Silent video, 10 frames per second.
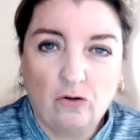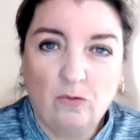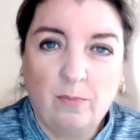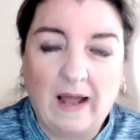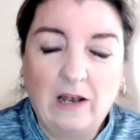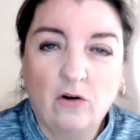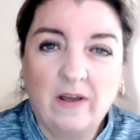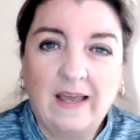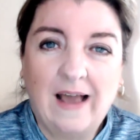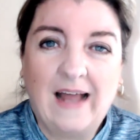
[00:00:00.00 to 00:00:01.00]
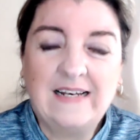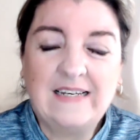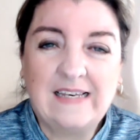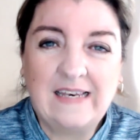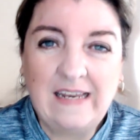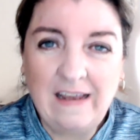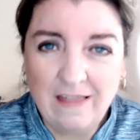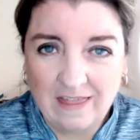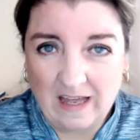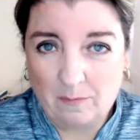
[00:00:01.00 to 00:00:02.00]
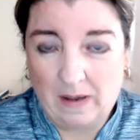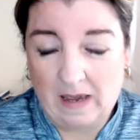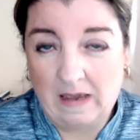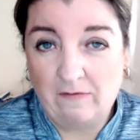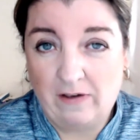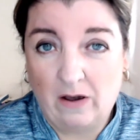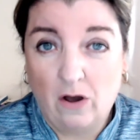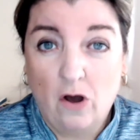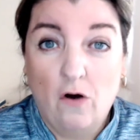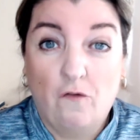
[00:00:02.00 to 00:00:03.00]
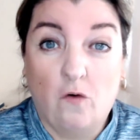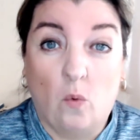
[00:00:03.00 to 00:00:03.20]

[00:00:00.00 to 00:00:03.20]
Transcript: by looking underneath that behavior for